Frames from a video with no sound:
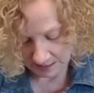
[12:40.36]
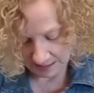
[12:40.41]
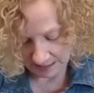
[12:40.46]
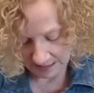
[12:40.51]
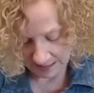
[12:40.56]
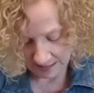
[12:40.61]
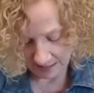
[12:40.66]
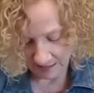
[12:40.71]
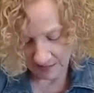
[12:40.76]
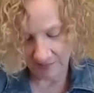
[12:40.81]

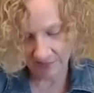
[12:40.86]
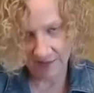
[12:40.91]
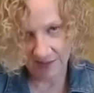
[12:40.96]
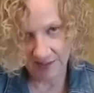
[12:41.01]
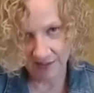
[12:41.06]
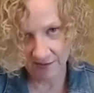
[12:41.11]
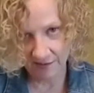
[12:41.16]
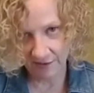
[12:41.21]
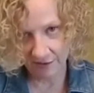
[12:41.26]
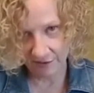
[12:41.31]
I'd love to
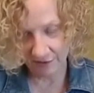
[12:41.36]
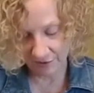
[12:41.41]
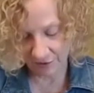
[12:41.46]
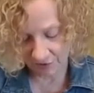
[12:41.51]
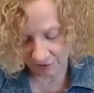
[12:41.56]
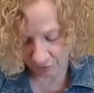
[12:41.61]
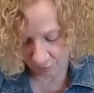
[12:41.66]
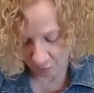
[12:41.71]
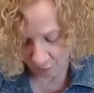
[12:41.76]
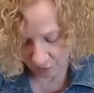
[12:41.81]
hear your
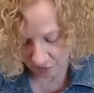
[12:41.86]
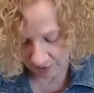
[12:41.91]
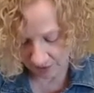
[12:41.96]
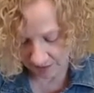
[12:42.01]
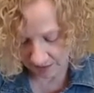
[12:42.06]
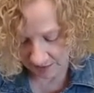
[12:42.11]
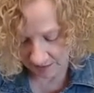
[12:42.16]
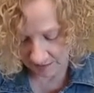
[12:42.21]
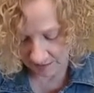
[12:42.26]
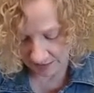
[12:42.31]

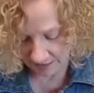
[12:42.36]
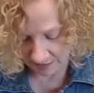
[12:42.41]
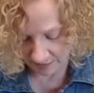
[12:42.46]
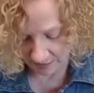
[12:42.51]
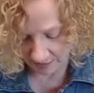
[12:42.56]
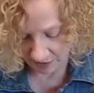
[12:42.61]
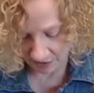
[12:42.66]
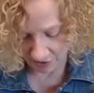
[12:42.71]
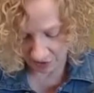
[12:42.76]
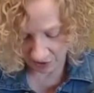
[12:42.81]
stories
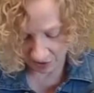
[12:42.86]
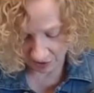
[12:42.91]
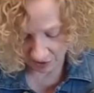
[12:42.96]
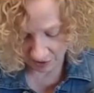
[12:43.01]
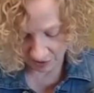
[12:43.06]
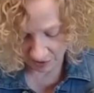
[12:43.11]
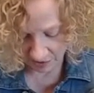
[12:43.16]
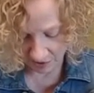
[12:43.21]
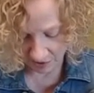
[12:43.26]
about yarn